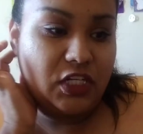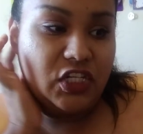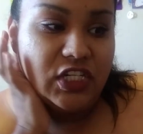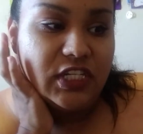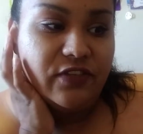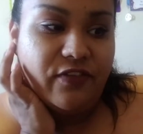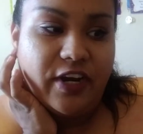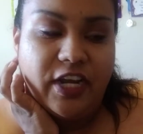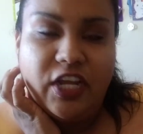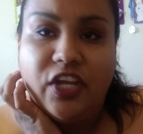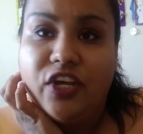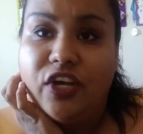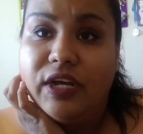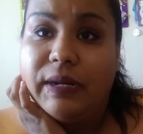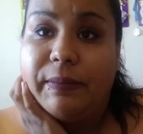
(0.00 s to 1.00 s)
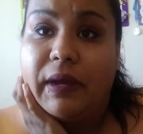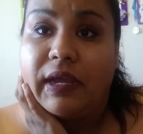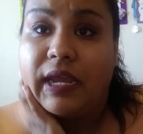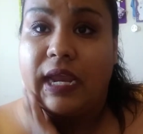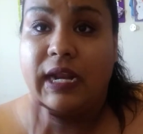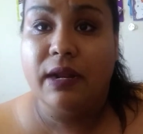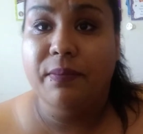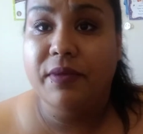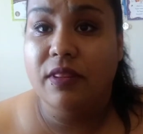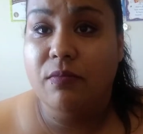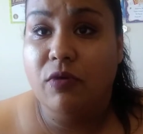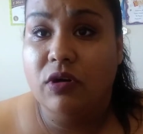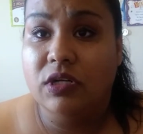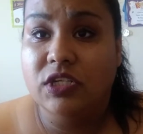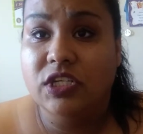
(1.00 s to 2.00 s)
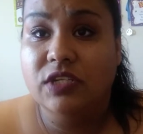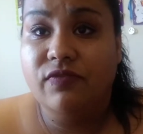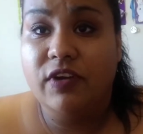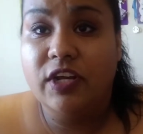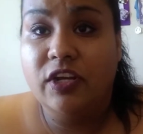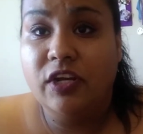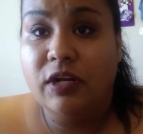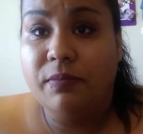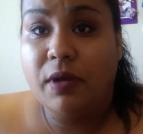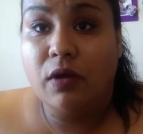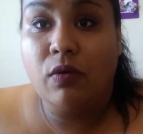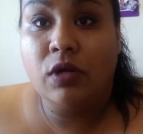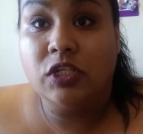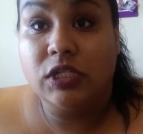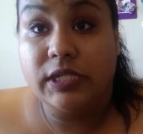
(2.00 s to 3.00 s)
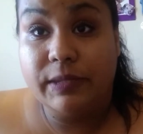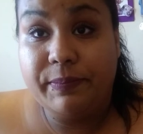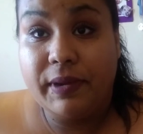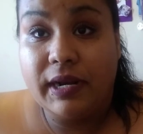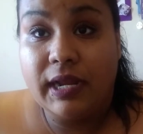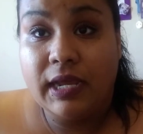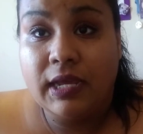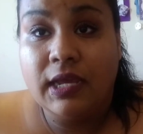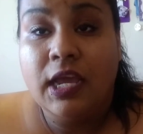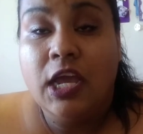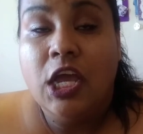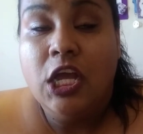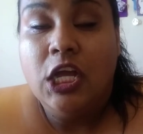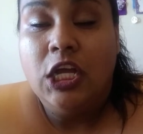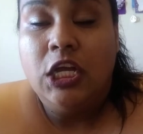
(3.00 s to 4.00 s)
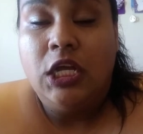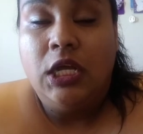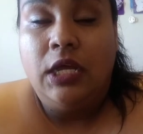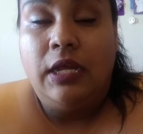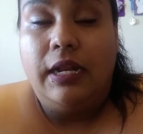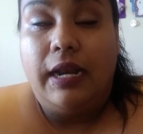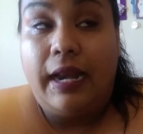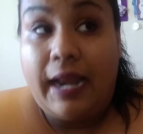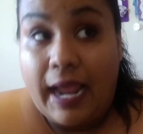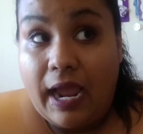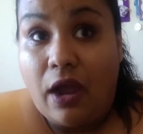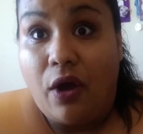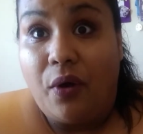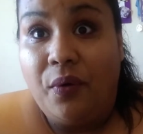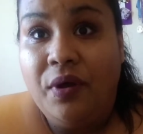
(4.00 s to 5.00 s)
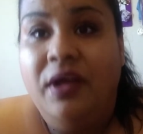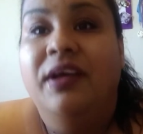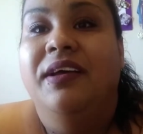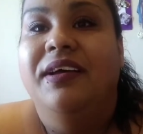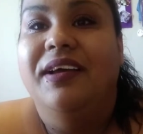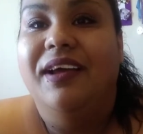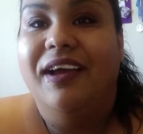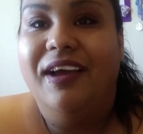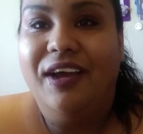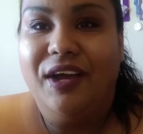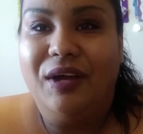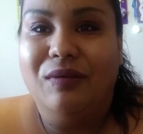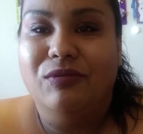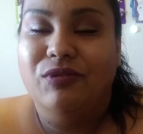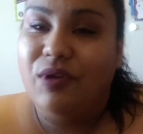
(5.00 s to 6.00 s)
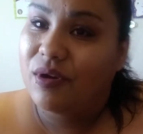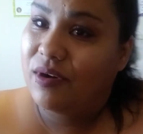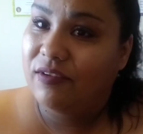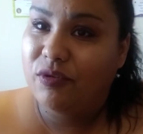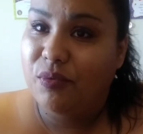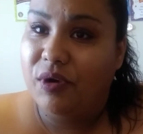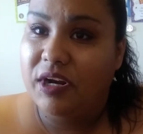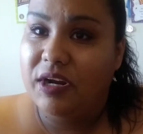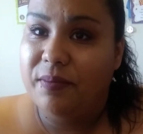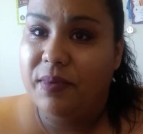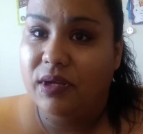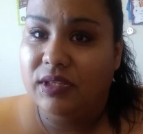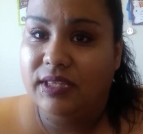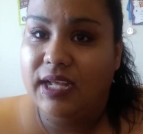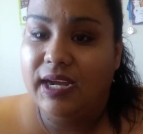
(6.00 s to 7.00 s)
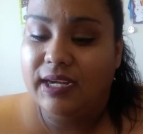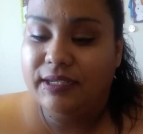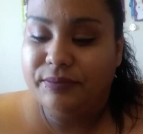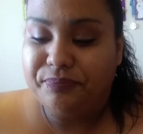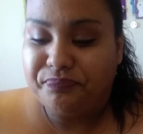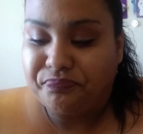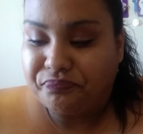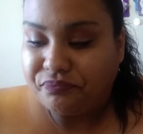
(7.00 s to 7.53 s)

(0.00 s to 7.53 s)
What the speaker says: She's very good about getting up in the morning. She's very good about going to sleep at night now. So I don't have to worry about that.